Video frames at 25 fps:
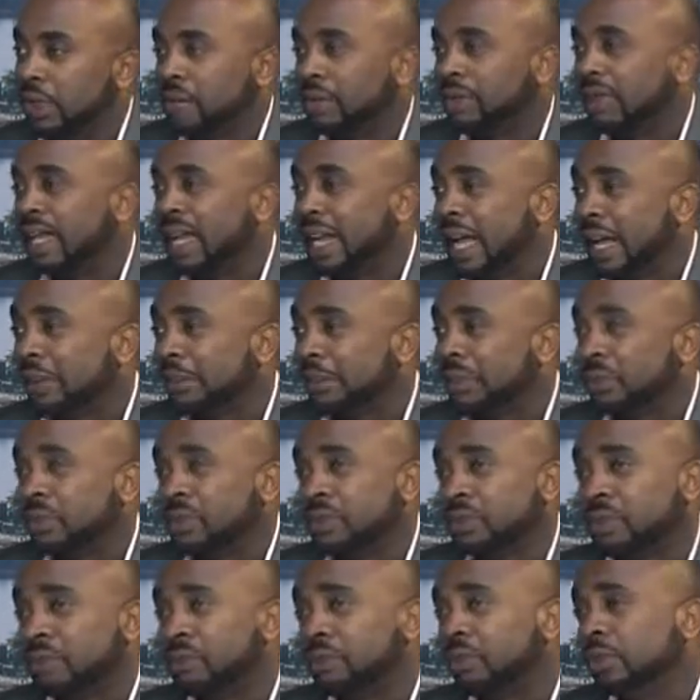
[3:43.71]
But if that
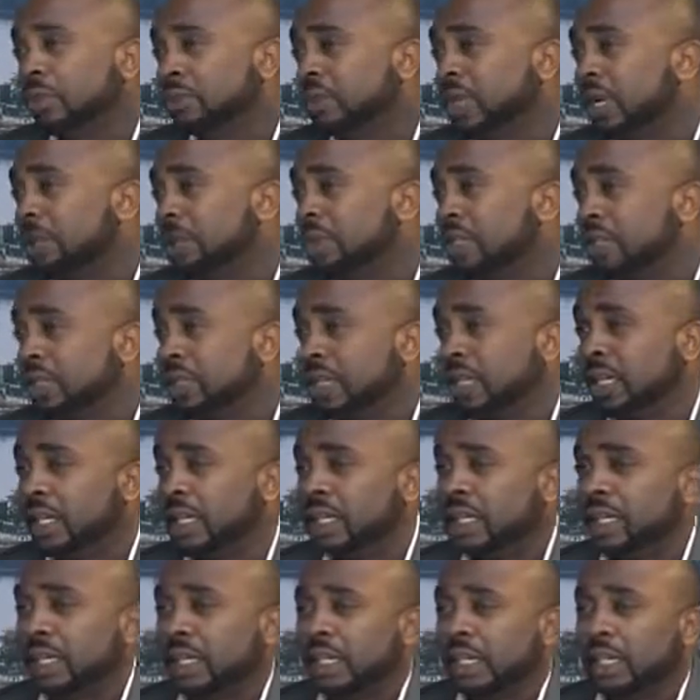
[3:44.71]
happens, we'll most likely
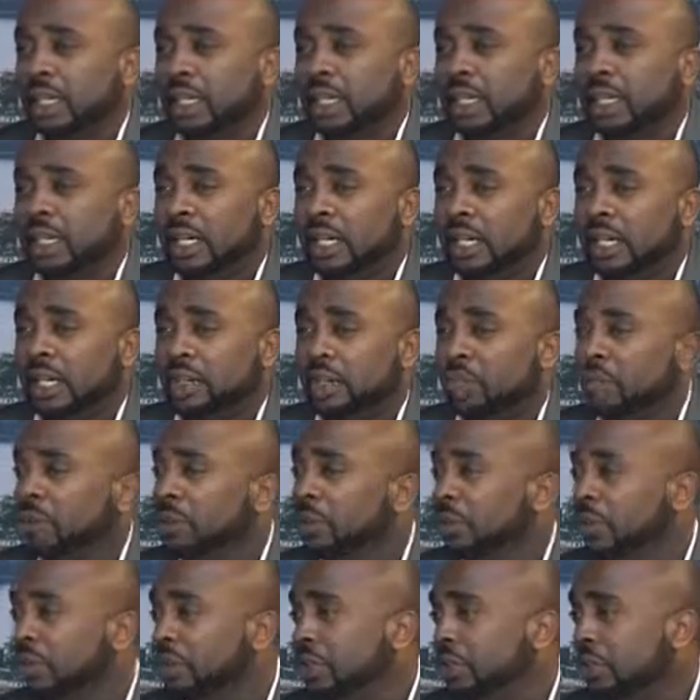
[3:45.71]
see
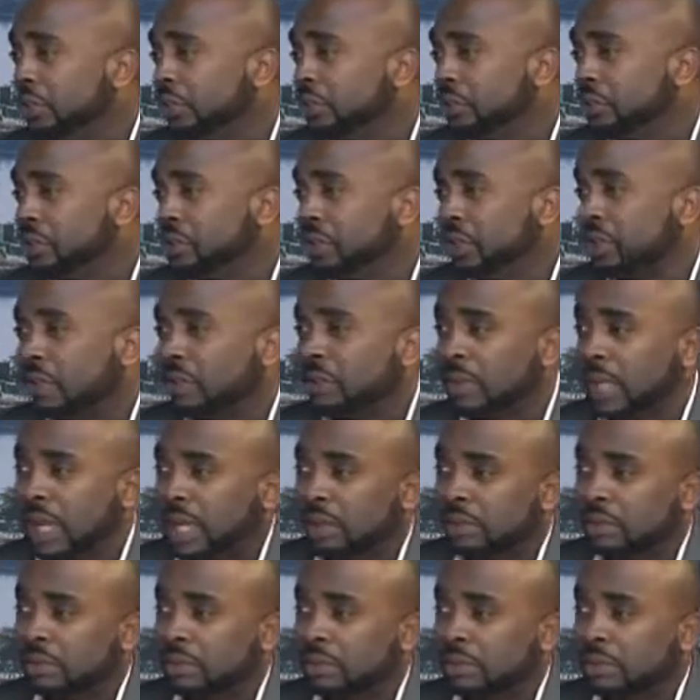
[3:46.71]
Eurobond yields come
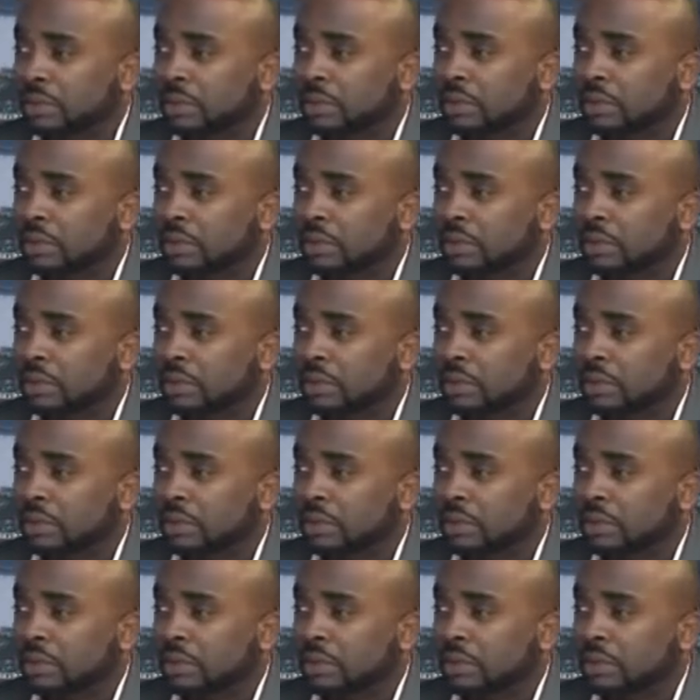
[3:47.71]
down,